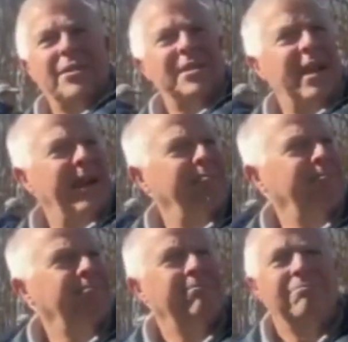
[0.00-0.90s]
this time
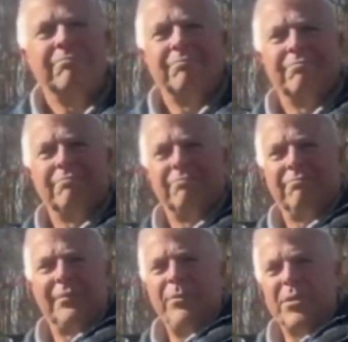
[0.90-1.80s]

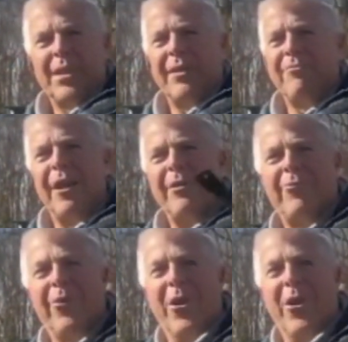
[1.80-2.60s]
he was heading right for